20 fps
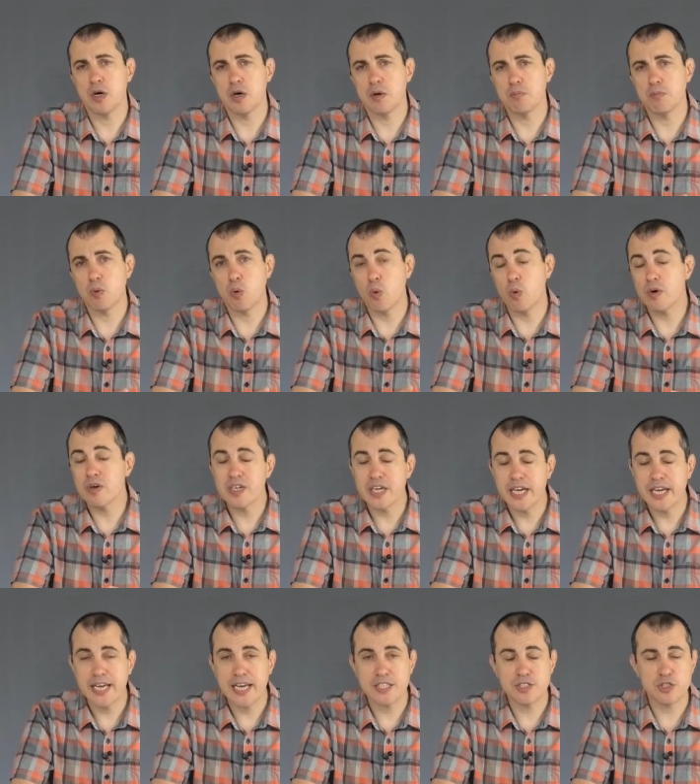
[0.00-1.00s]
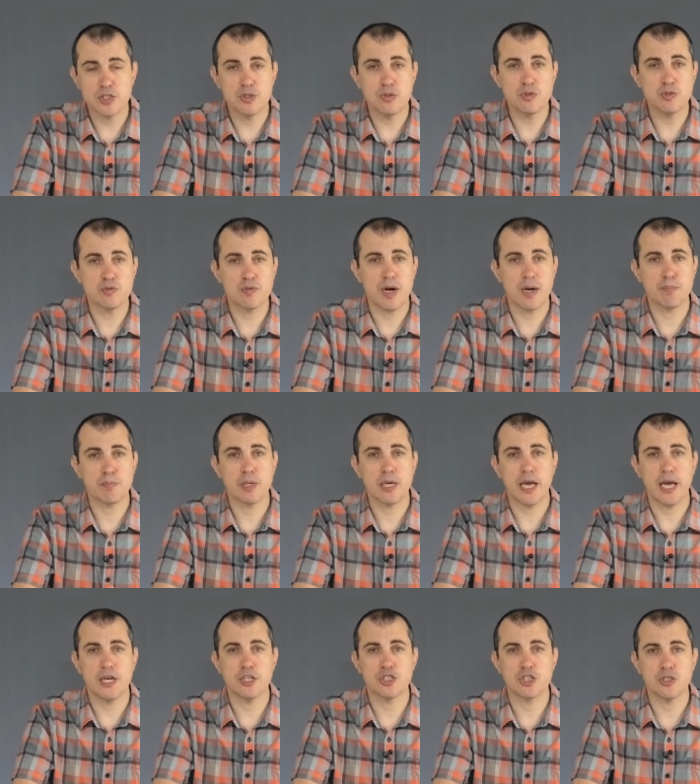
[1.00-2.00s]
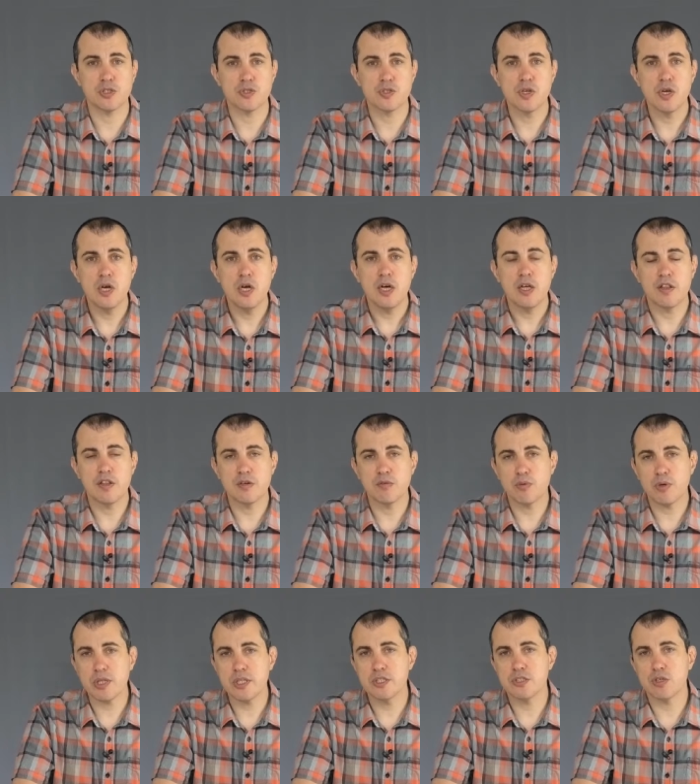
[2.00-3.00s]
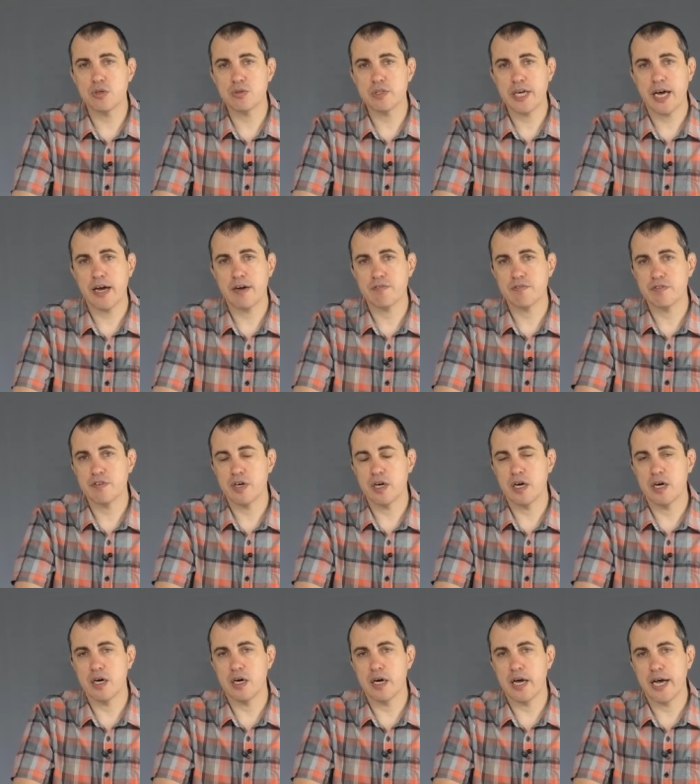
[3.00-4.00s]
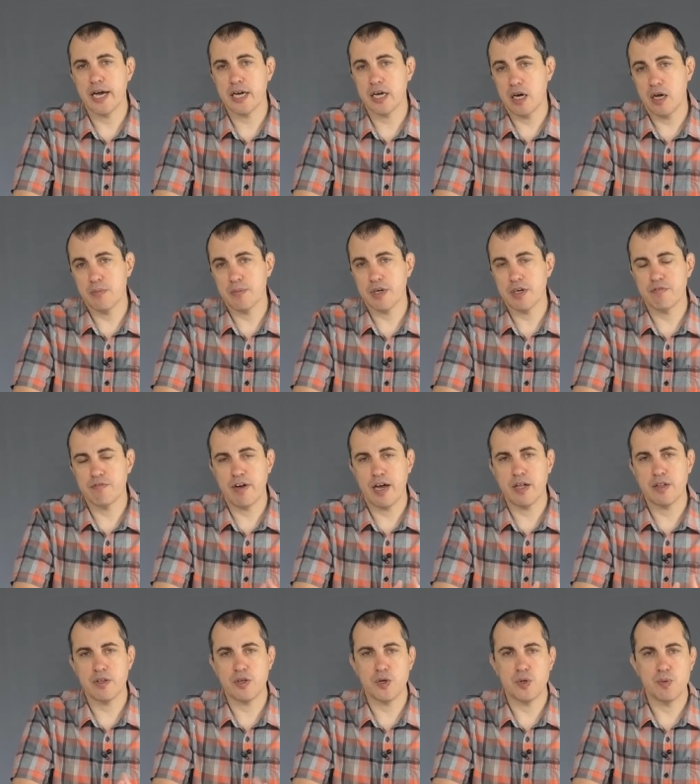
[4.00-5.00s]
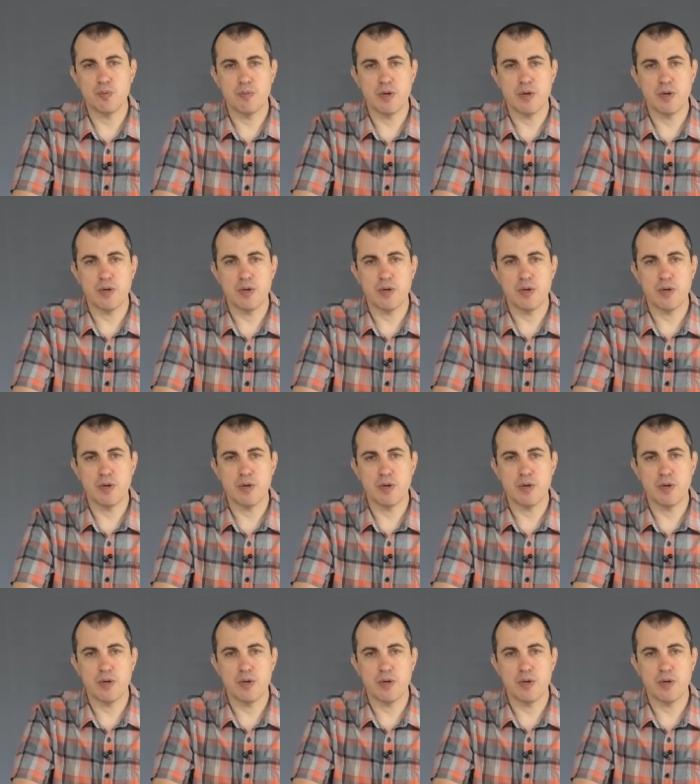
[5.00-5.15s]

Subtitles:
or it gets used for applications that really don't have economic value.